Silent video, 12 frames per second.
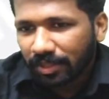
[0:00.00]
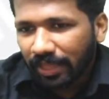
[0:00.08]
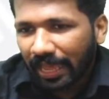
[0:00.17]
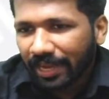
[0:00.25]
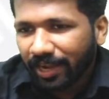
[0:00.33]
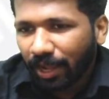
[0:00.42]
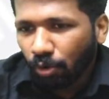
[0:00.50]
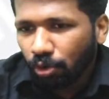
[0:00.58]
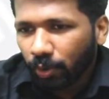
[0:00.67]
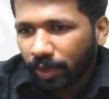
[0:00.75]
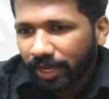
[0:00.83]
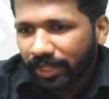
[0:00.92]
And now
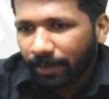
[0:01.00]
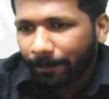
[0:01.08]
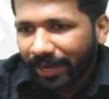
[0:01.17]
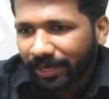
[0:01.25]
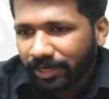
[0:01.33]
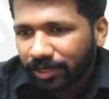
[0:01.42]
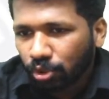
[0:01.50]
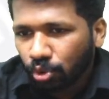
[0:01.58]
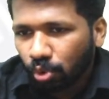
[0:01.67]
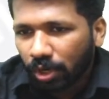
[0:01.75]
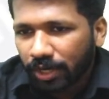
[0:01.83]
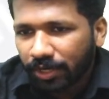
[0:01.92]
look at the pattern.
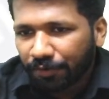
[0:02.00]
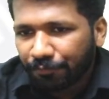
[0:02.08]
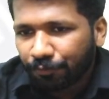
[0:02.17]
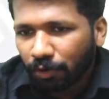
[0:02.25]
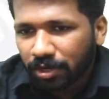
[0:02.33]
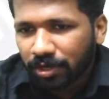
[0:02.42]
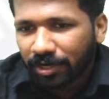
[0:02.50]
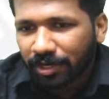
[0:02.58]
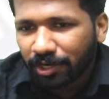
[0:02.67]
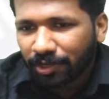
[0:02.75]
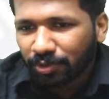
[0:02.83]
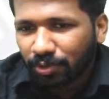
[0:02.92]
200,
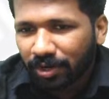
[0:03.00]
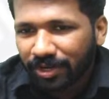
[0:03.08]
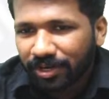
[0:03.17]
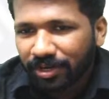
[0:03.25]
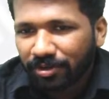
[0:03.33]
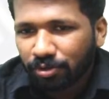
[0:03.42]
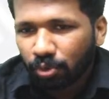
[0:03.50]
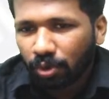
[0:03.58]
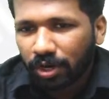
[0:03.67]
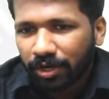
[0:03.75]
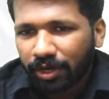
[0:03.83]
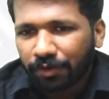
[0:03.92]
400, 200.
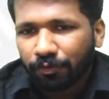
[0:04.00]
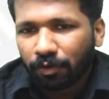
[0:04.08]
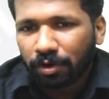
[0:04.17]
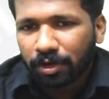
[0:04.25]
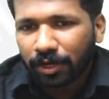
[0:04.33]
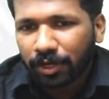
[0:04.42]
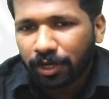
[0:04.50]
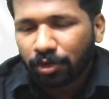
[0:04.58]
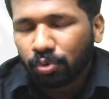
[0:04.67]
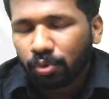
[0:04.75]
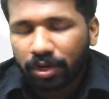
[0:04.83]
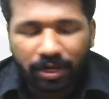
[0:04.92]
200, 400,
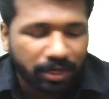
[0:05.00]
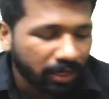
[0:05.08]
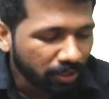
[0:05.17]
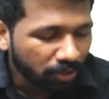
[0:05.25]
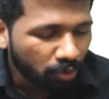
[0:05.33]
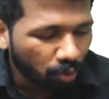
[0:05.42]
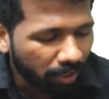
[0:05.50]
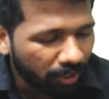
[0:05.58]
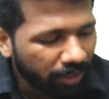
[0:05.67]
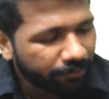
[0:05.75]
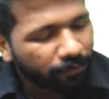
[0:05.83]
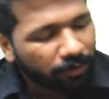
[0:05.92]
200.
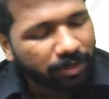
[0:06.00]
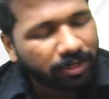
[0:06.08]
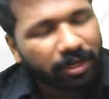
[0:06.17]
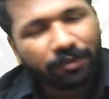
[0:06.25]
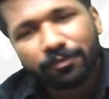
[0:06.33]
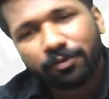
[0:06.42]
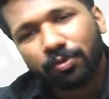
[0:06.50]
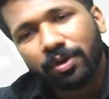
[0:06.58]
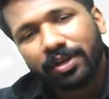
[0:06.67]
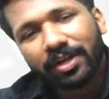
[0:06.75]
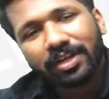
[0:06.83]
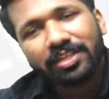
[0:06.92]
200, 400,
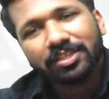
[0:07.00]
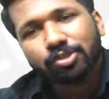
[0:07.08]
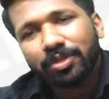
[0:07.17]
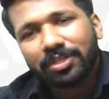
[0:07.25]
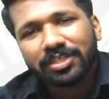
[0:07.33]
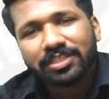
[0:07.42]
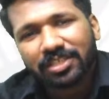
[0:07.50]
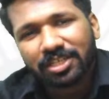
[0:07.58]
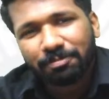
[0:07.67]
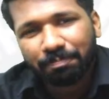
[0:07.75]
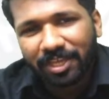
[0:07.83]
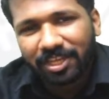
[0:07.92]
200. This will just
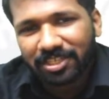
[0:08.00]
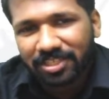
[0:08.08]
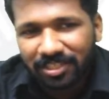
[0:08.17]
repeat.